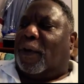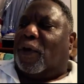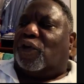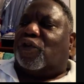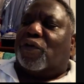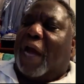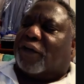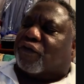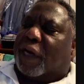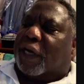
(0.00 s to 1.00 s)
Do not
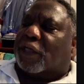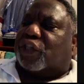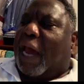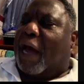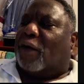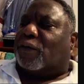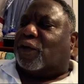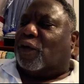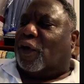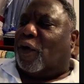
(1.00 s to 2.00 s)
train a child
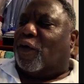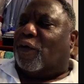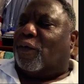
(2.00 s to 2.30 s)
to learn